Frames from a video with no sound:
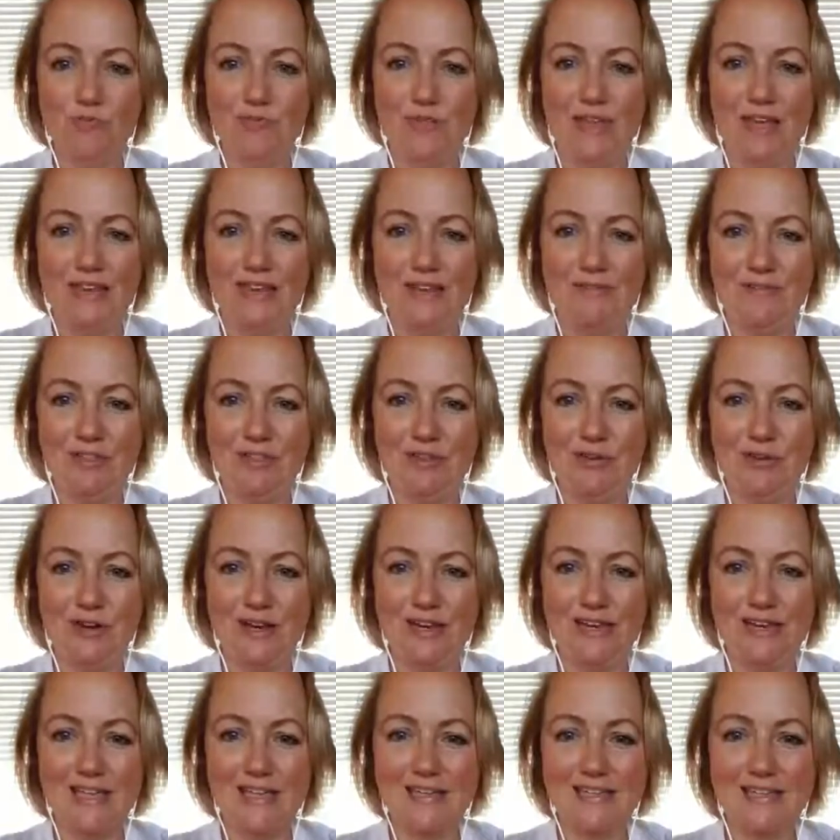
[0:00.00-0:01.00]
I never thought
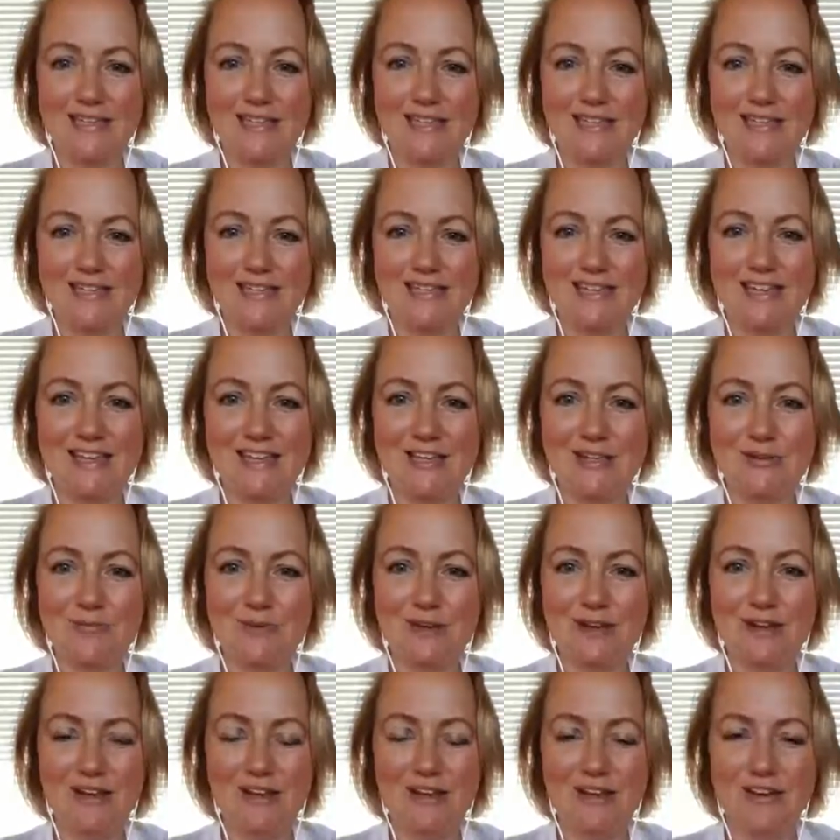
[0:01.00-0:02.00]
I'd get to that stage,
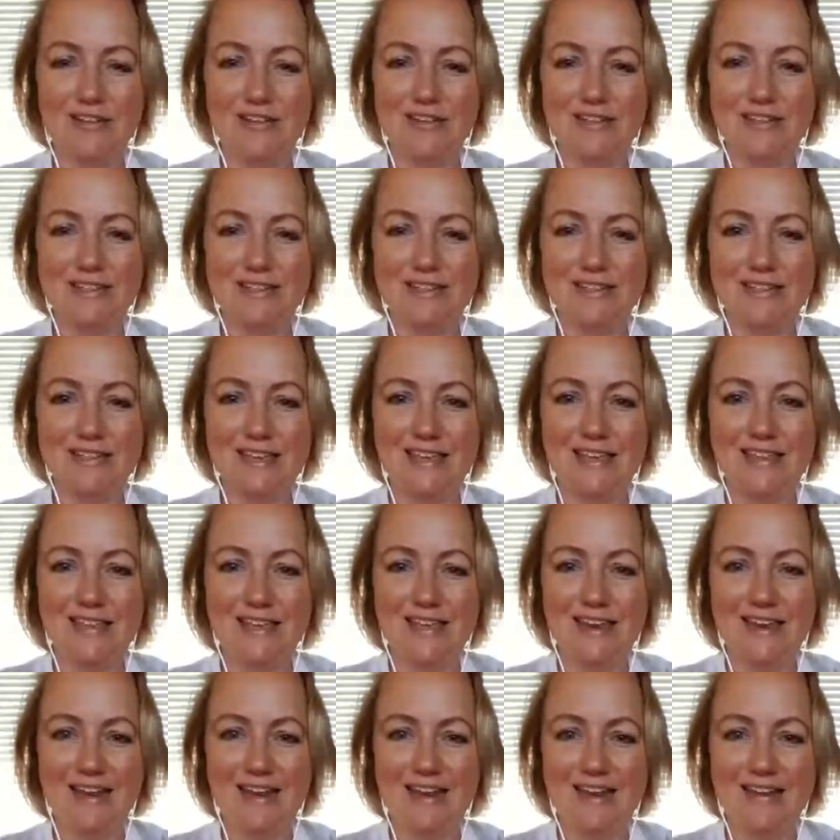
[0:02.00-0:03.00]
but I can honestly say
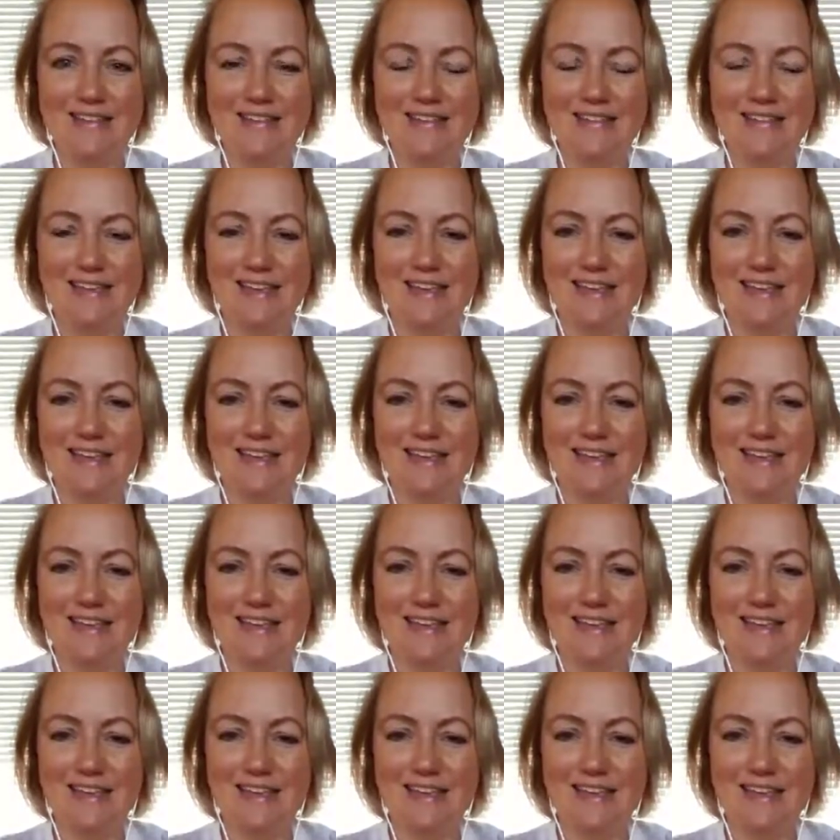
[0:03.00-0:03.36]
that, and